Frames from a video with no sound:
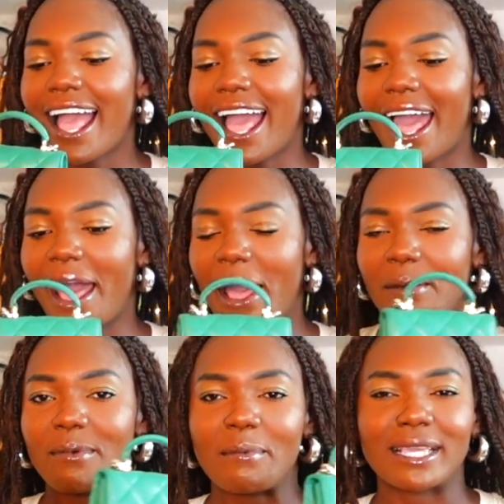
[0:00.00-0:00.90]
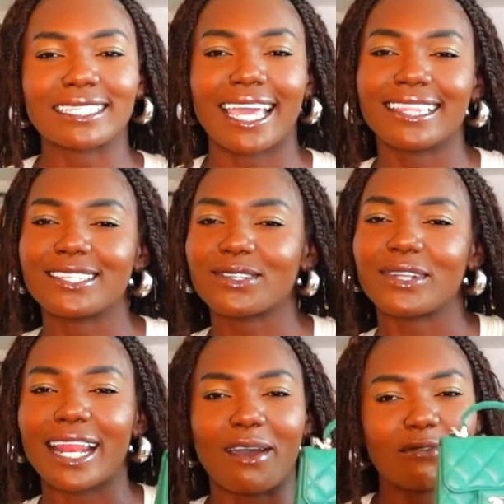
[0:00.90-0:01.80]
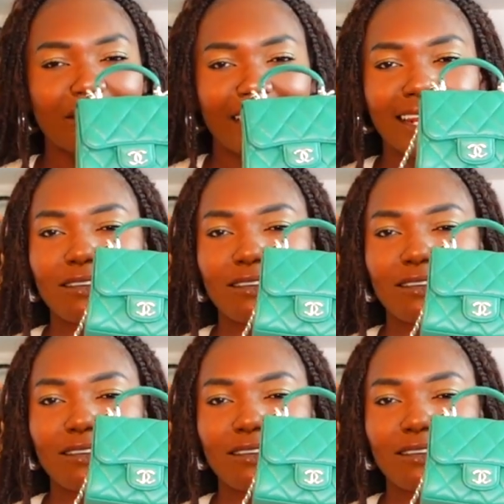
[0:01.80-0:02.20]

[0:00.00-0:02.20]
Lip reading: because I had this green outfit.